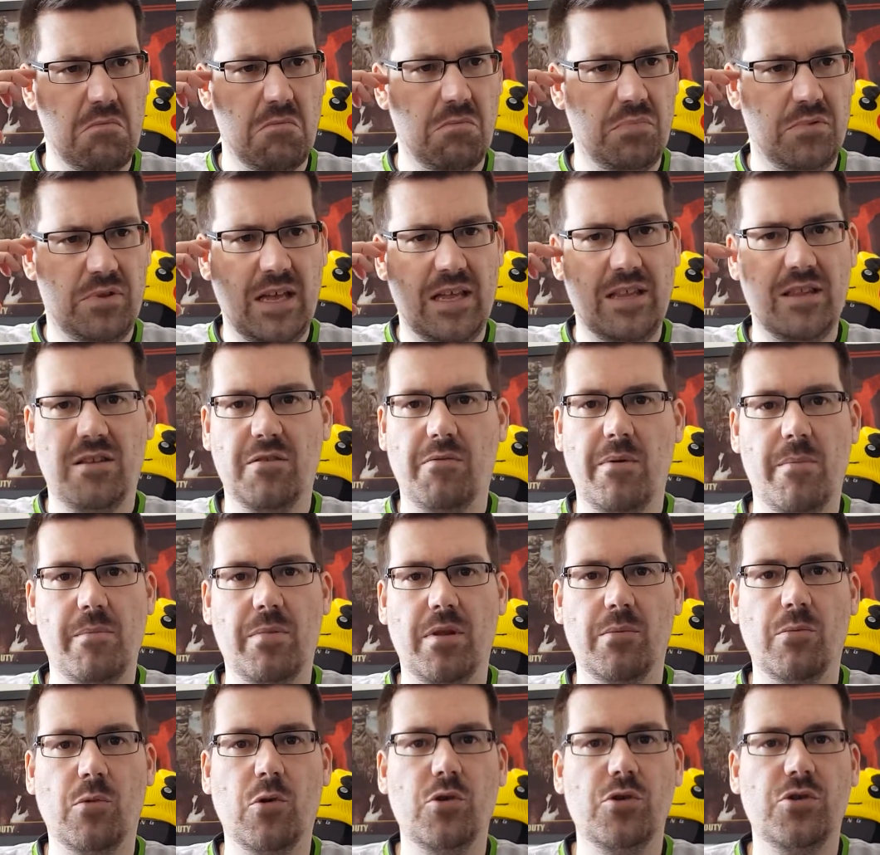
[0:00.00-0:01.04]
tend to remember the
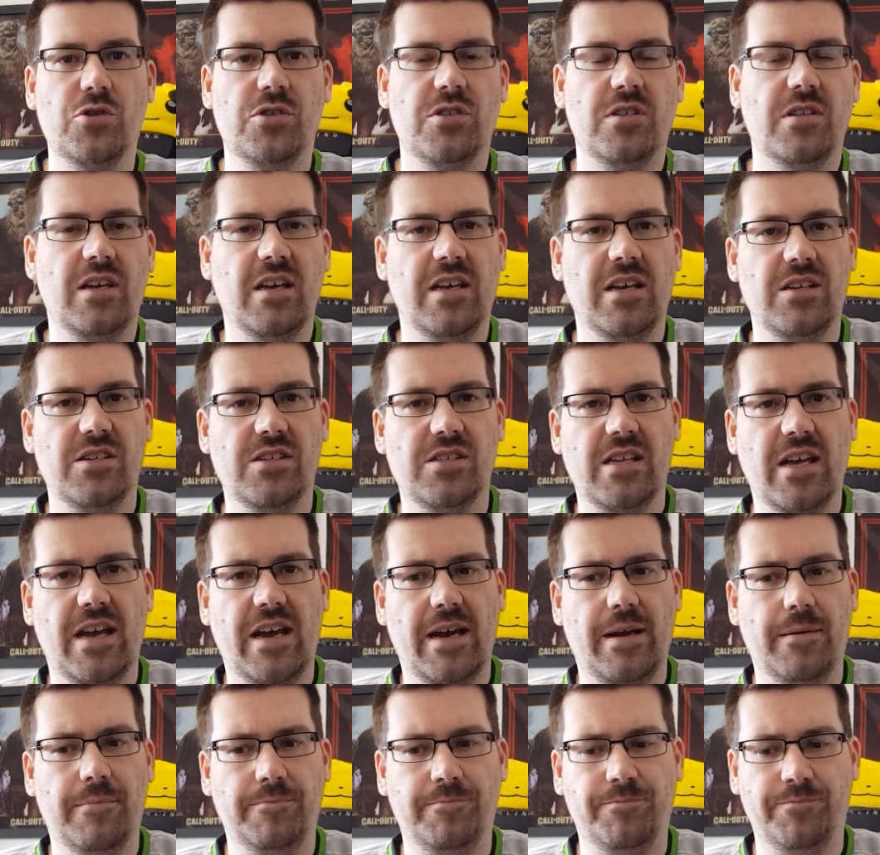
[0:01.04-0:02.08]
most is
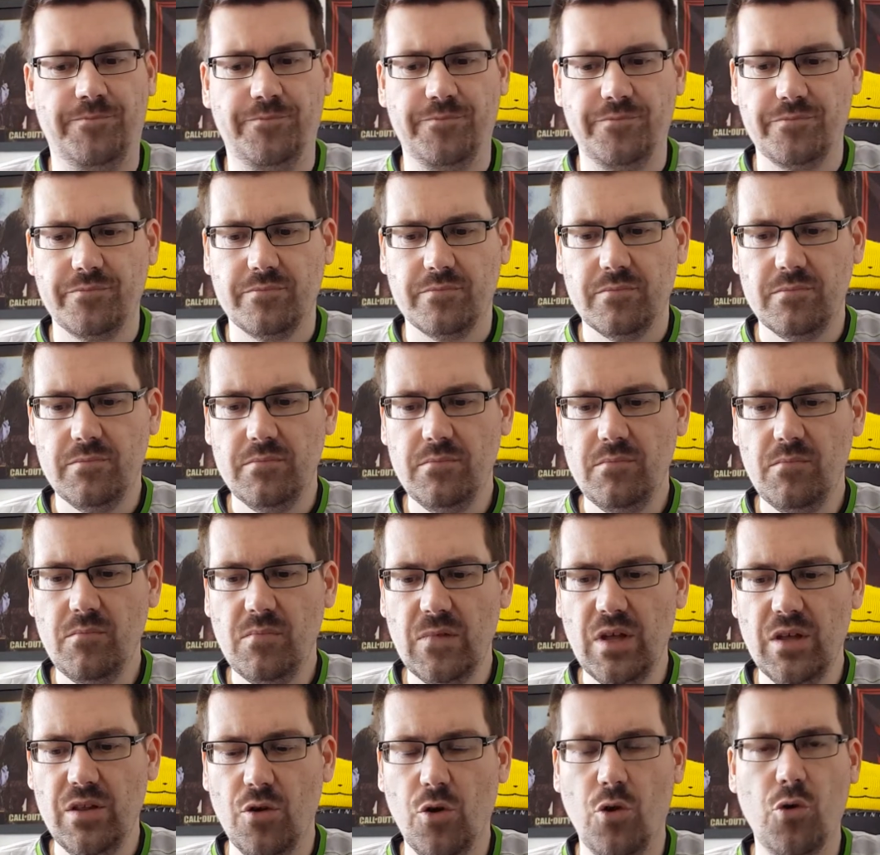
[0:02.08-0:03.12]
the
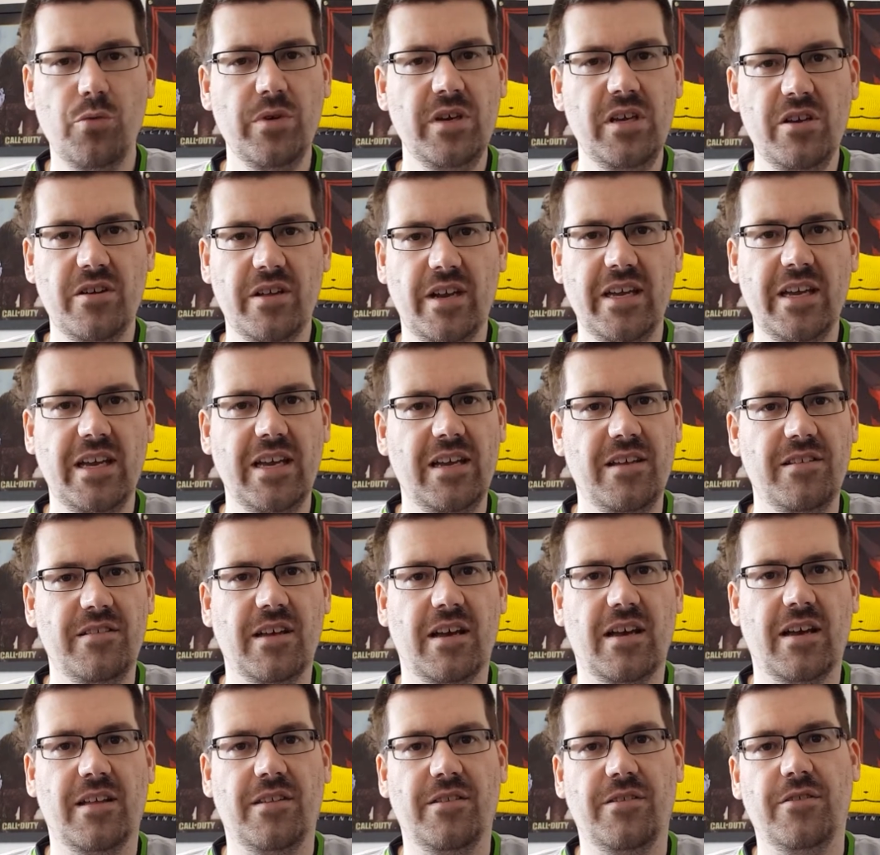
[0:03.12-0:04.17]
whole United
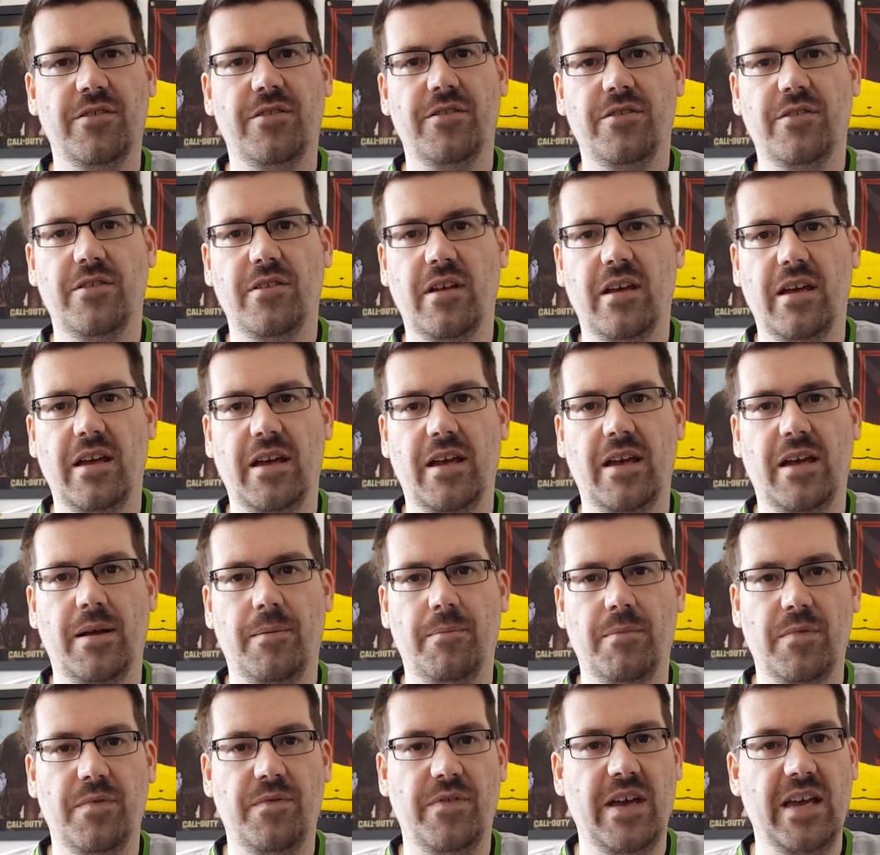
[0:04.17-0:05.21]
and
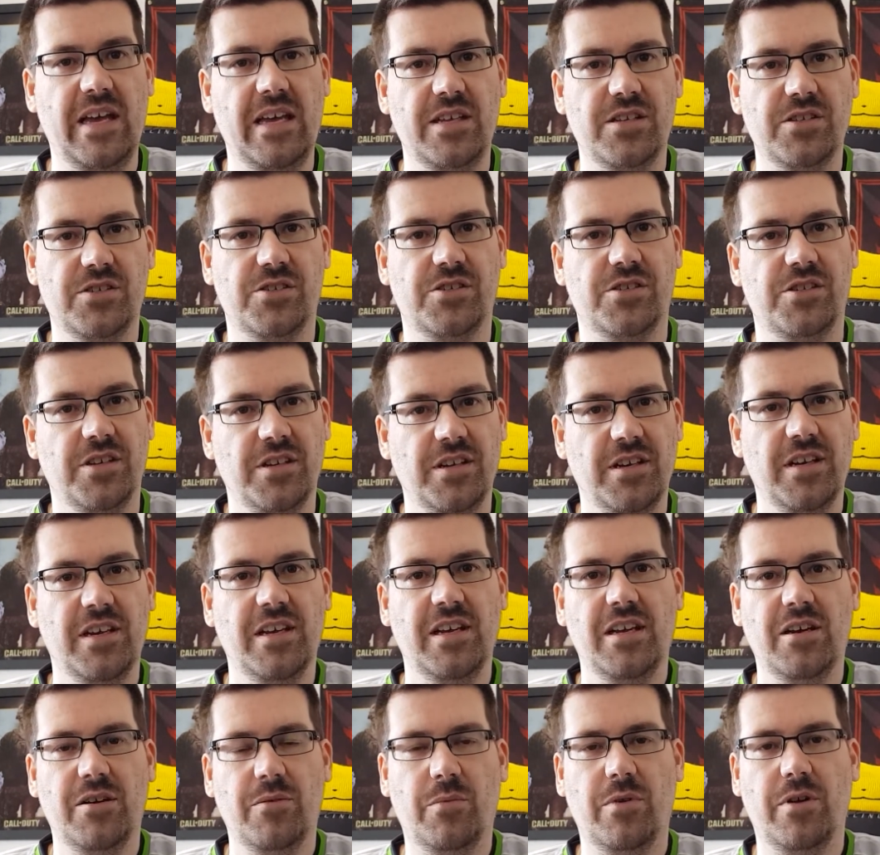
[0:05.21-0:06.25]
FaZe
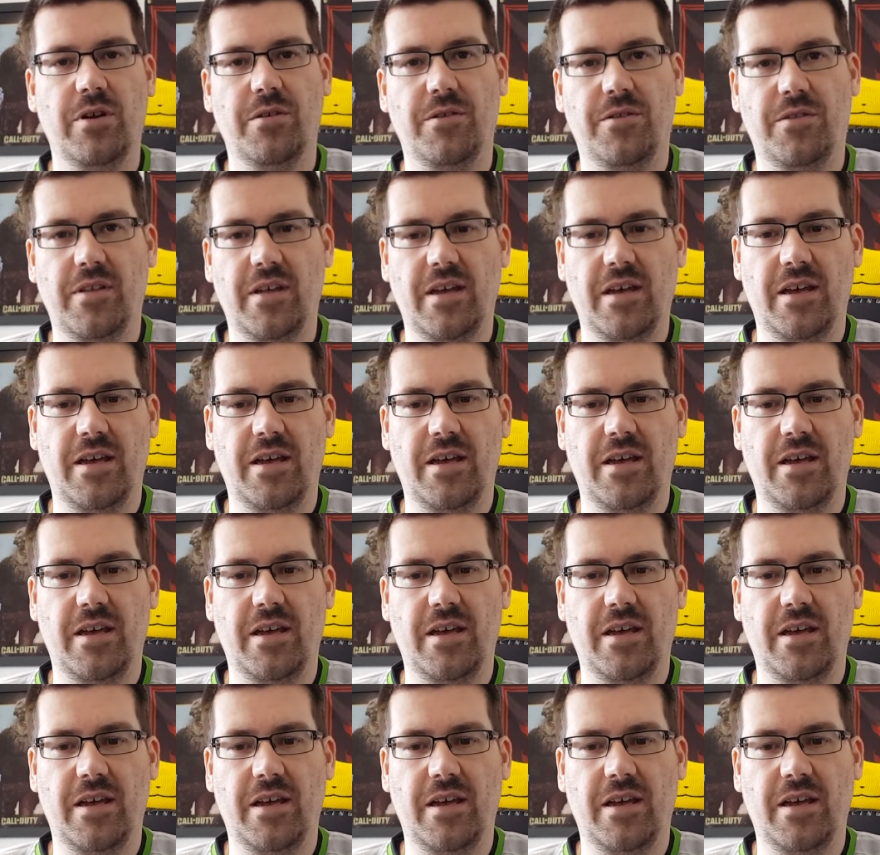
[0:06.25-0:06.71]
with